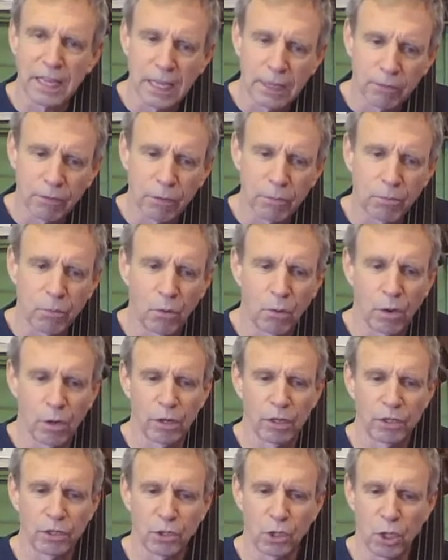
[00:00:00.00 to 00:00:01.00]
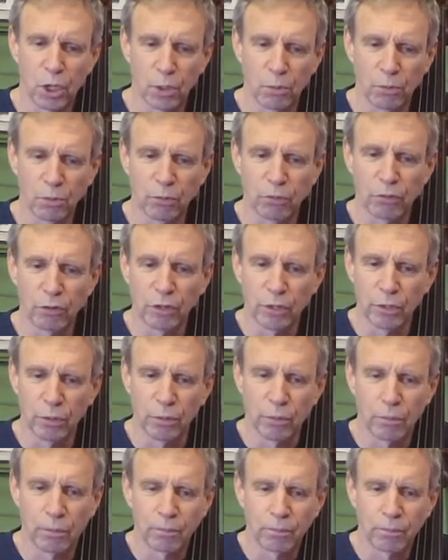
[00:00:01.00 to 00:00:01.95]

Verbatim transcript: even more enjoyable for you.